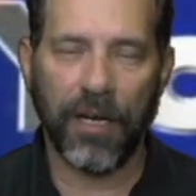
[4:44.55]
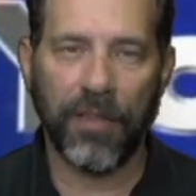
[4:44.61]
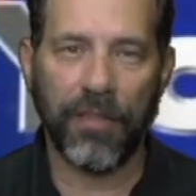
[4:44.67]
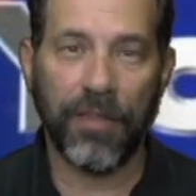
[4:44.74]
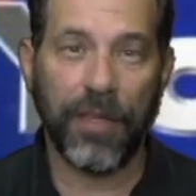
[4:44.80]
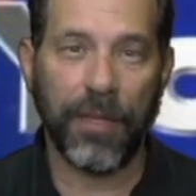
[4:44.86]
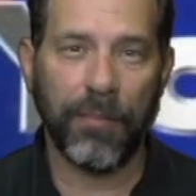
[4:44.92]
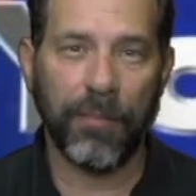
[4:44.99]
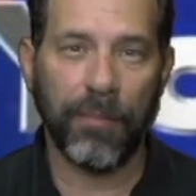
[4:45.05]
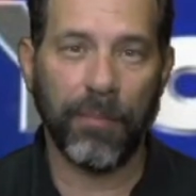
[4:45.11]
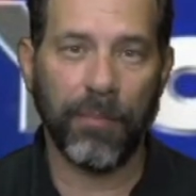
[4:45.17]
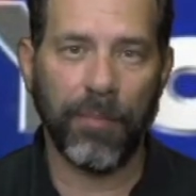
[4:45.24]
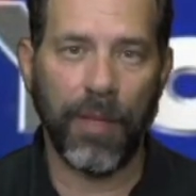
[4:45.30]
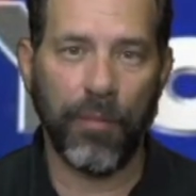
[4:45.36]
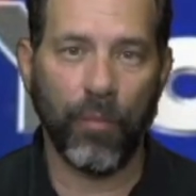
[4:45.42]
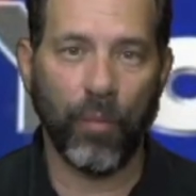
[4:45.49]
other than
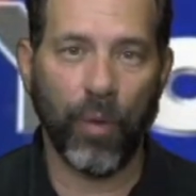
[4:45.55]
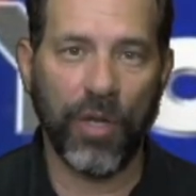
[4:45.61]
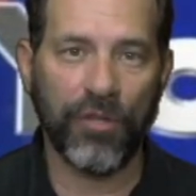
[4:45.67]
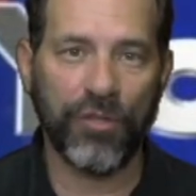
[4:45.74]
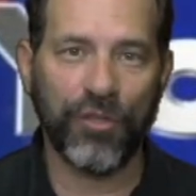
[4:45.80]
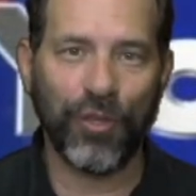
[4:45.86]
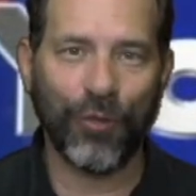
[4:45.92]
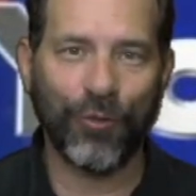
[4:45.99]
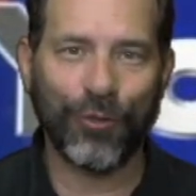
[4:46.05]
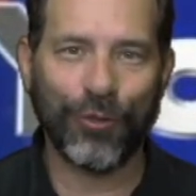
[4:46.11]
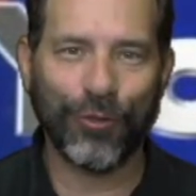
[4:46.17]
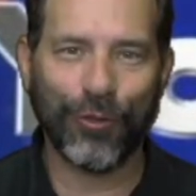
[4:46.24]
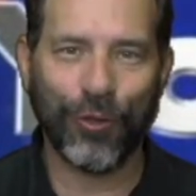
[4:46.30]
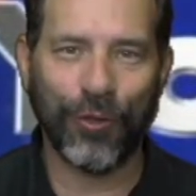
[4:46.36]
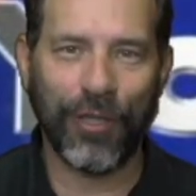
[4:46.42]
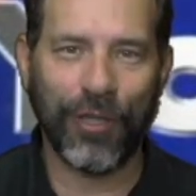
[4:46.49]
one's social
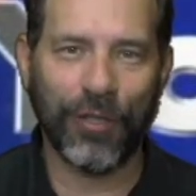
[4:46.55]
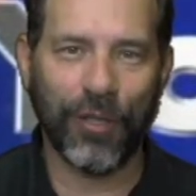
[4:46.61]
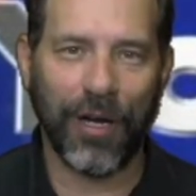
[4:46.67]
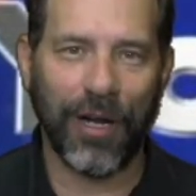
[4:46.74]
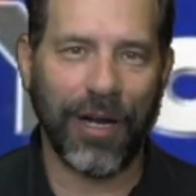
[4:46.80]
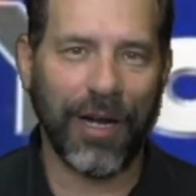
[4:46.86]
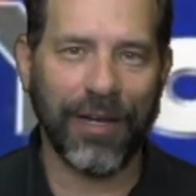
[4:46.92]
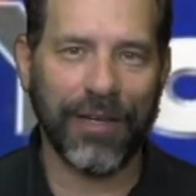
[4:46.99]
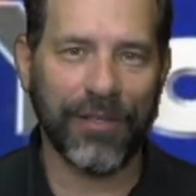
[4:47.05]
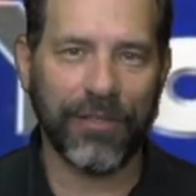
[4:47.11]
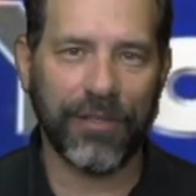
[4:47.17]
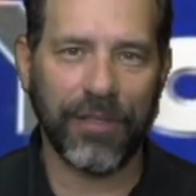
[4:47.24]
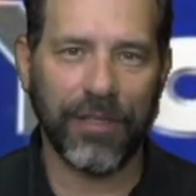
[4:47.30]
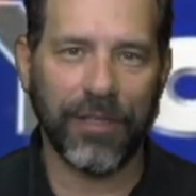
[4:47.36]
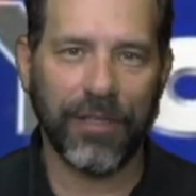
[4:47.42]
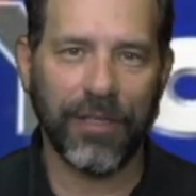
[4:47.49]
duties or
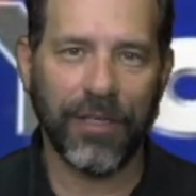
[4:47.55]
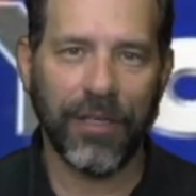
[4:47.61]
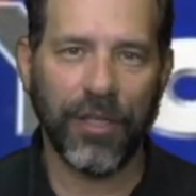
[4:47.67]
honesty,